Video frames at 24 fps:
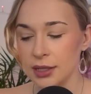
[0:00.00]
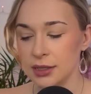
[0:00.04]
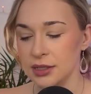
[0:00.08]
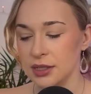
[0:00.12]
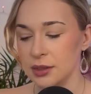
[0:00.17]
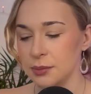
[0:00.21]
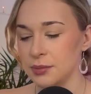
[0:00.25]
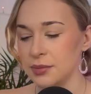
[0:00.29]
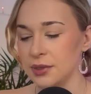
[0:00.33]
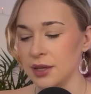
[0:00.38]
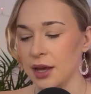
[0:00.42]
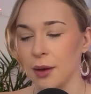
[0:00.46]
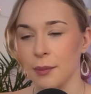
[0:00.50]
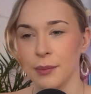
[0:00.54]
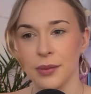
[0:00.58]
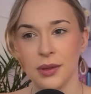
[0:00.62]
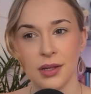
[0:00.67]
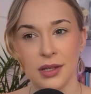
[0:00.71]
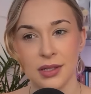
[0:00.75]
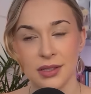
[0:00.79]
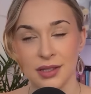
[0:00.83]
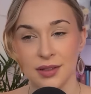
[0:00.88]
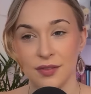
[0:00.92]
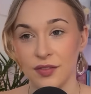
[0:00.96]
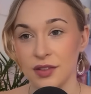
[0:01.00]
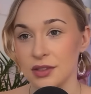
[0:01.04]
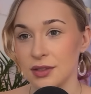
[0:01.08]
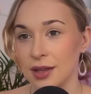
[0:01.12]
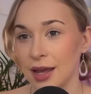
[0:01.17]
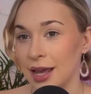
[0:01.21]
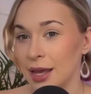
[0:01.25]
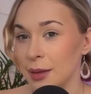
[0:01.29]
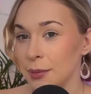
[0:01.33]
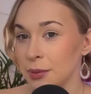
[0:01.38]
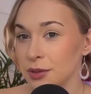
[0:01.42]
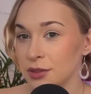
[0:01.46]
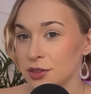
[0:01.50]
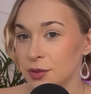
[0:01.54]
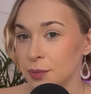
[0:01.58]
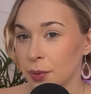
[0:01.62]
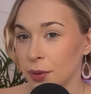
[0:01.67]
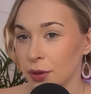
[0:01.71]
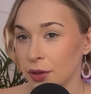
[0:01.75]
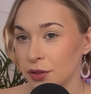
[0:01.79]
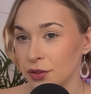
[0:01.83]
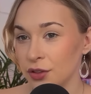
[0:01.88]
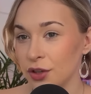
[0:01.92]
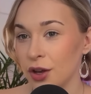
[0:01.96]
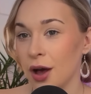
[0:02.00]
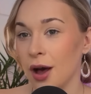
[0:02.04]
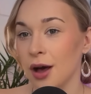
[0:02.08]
deep down, because if it's able to pull on your